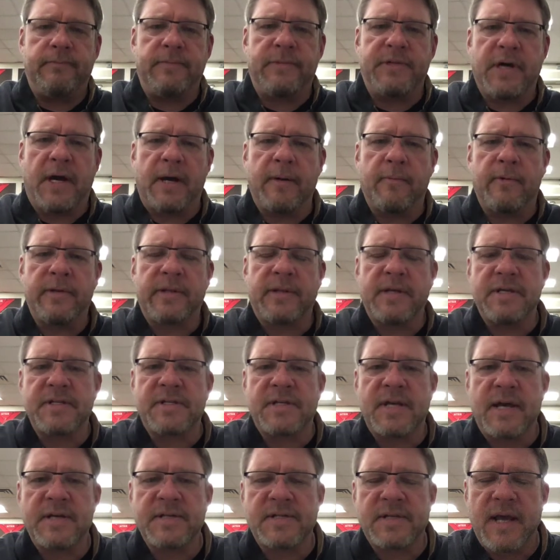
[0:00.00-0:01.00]
done with
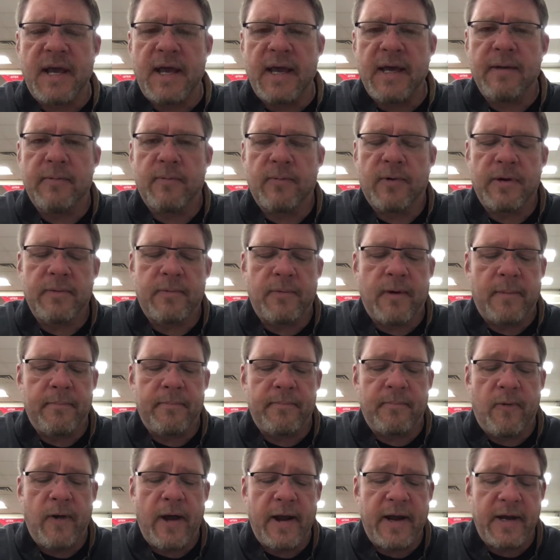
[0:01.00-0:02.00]
this essay and we're
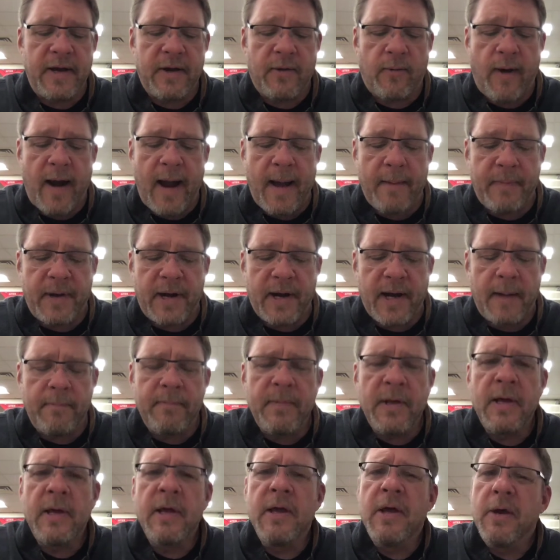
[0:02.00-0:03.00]
ready to wrap it up.